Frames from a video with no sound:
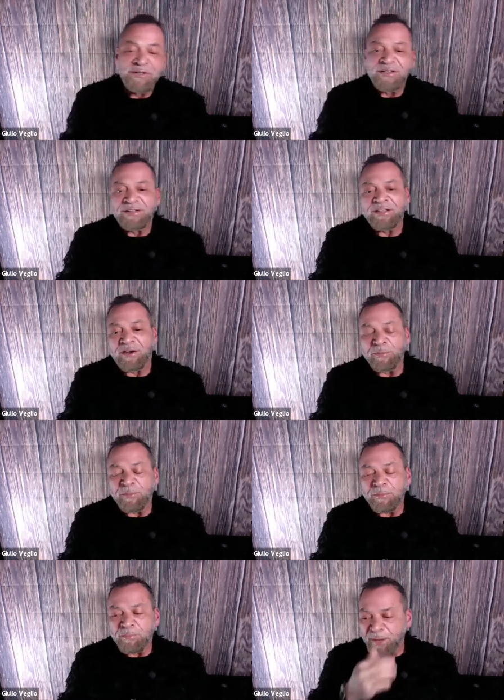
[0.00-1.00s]
You
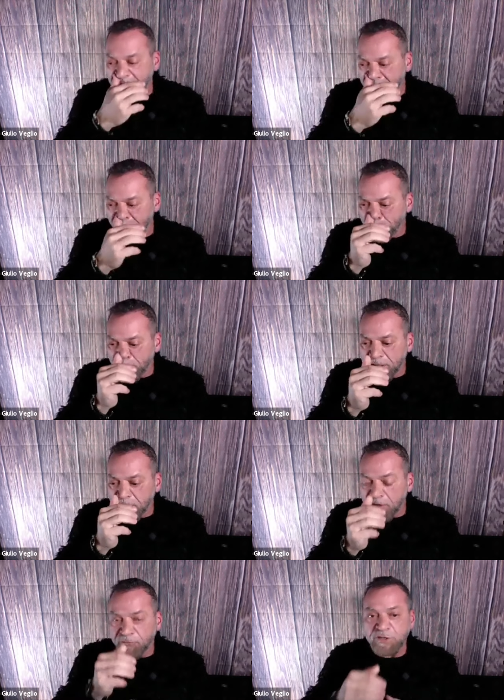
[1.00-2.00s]
know, but I kept putting it
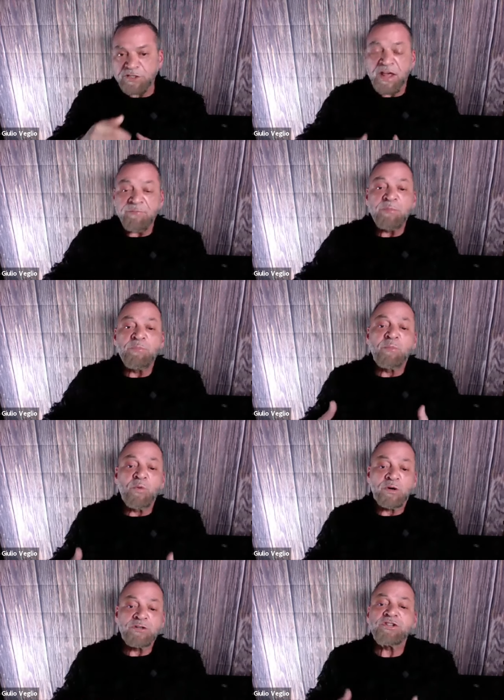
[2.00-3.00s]
off, which gave me more and
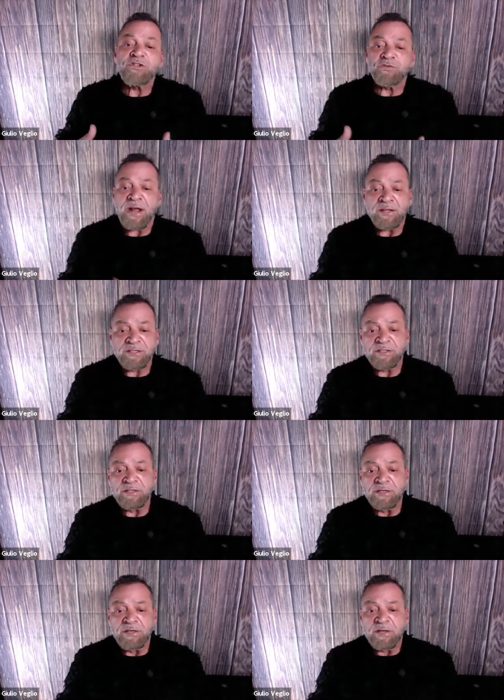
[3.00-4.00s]
more stress.
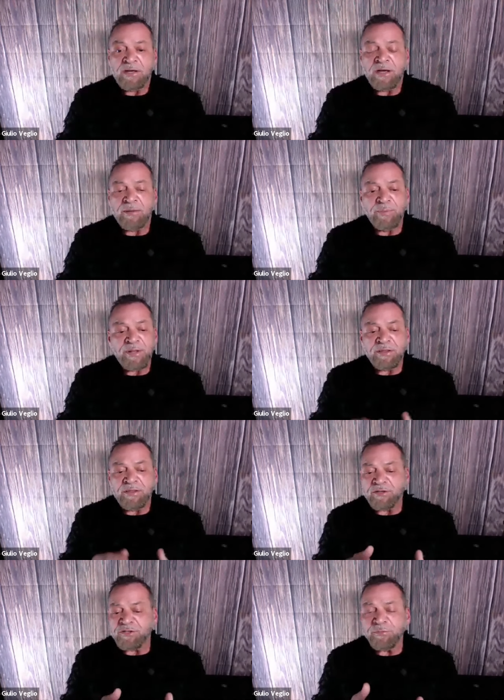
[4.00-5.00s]
Uh, but
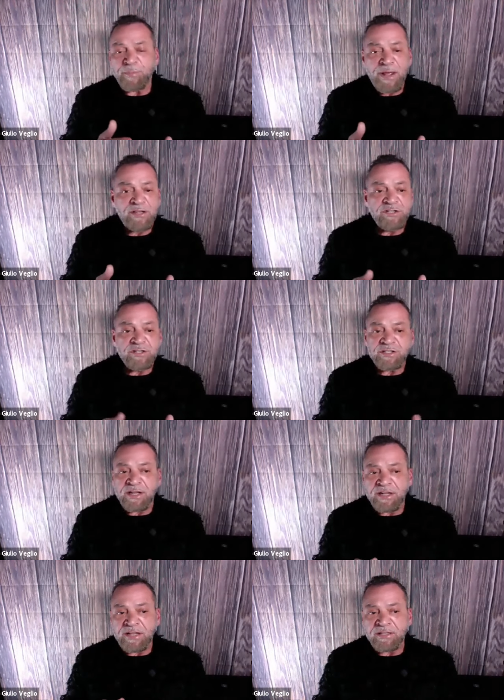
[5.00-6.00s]
they're two pages,
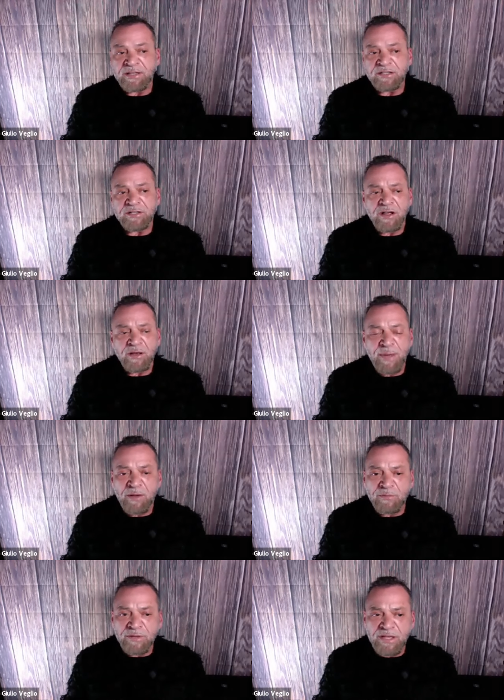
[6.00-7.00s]
and they they talk
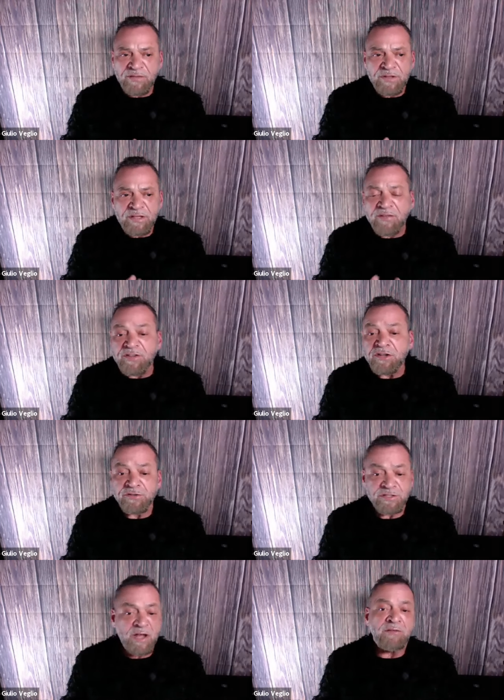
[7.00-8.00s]
about even loving
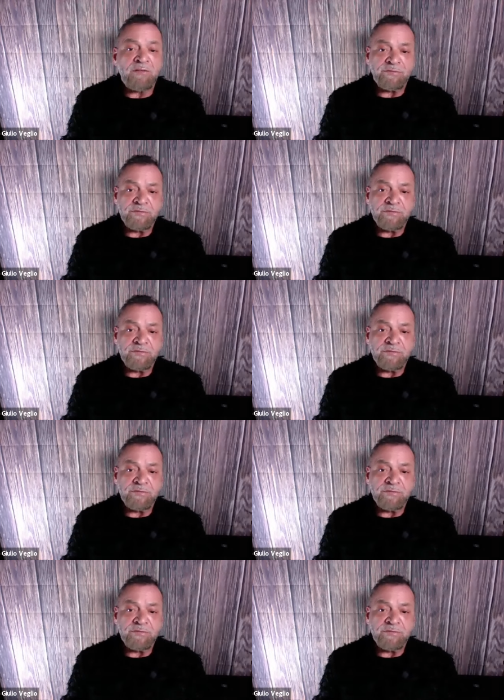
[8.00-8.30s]
yourself.